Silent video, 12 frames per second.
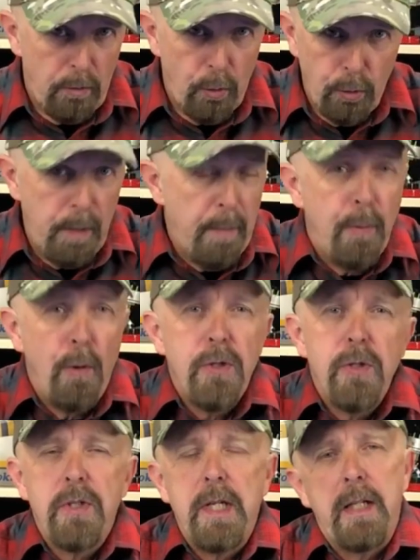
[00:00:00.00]
could be
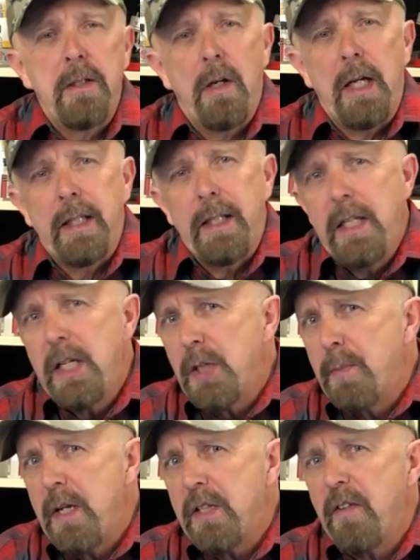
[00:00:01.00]
purchased at an
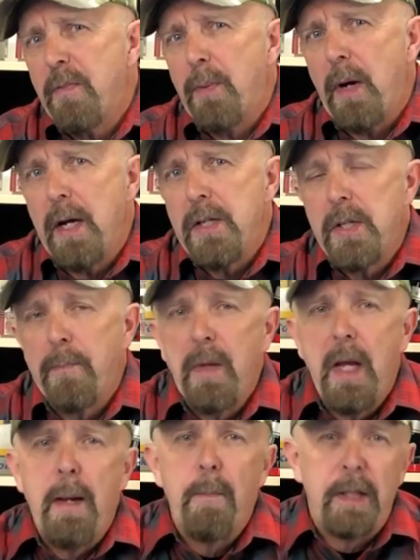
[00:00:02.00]
inexpensive price,
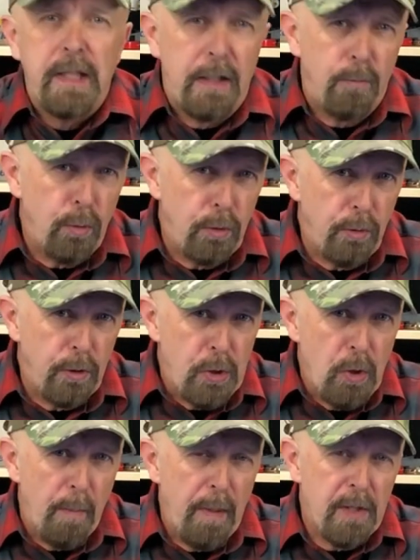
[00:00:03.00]
but that would do the
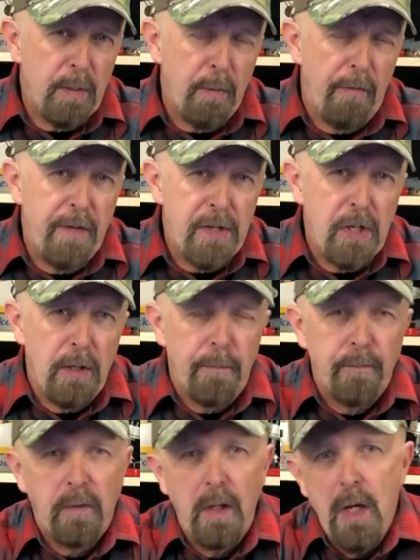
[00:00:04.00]
job as a professional.
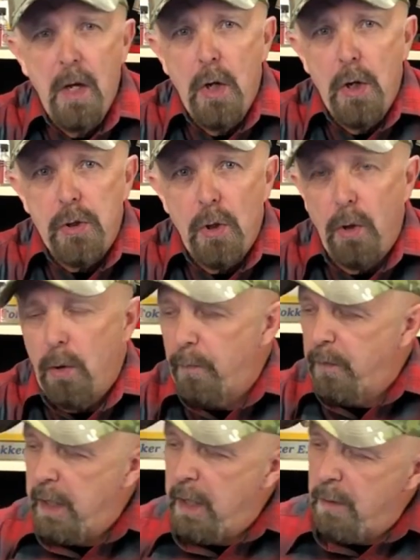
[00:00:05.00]
So
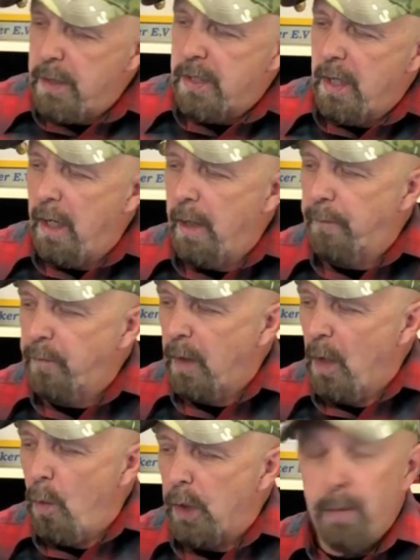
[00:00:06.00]
here is
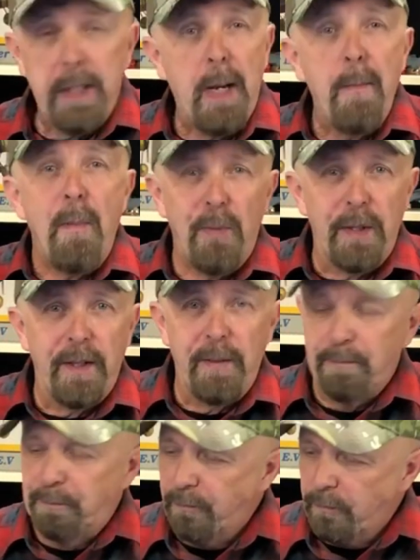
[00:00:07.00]
what we came up with.
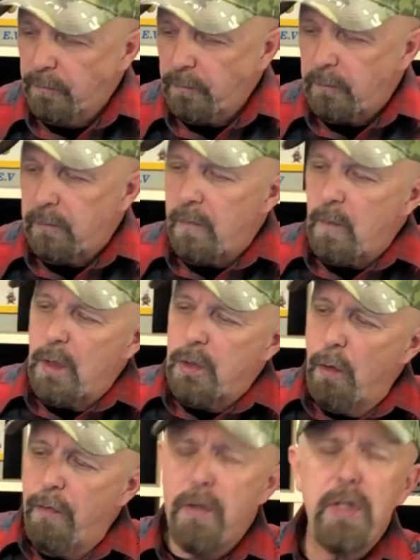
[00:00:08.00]

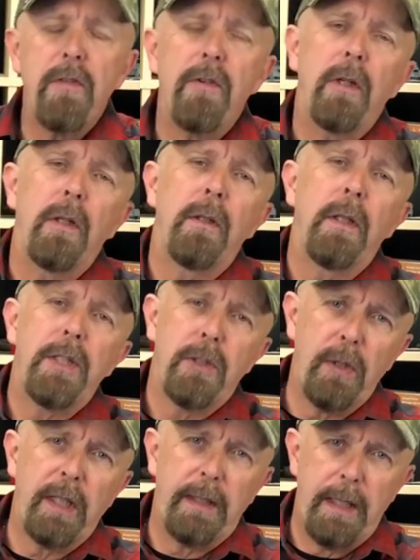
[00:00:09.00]
So first of all, let's
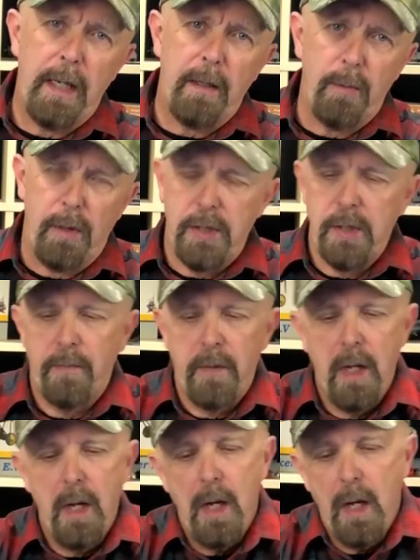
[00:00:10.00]
look at the airbrush.
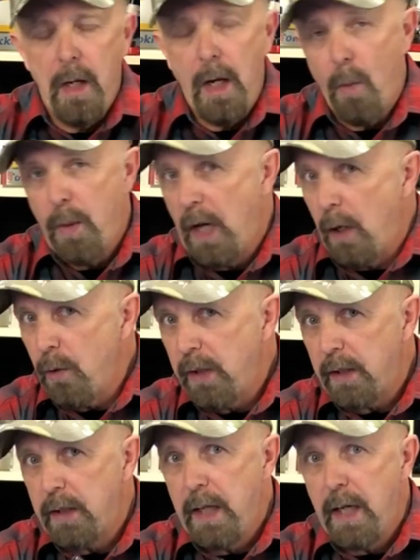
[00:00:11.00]
Now when I looked
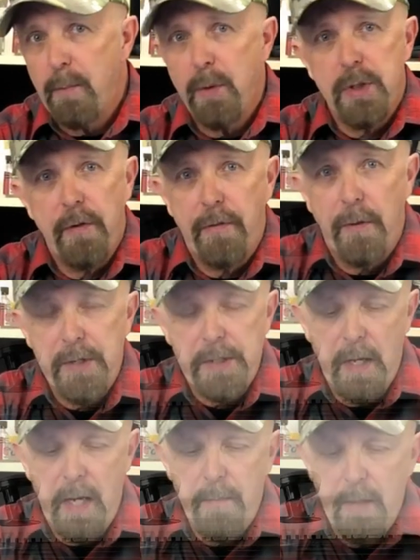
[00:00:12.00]
at the airbrush the first
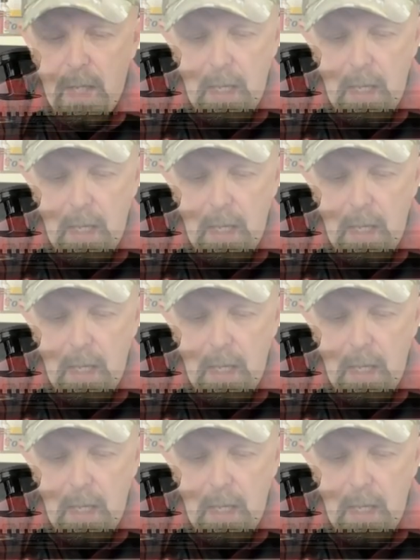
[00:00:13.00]
time,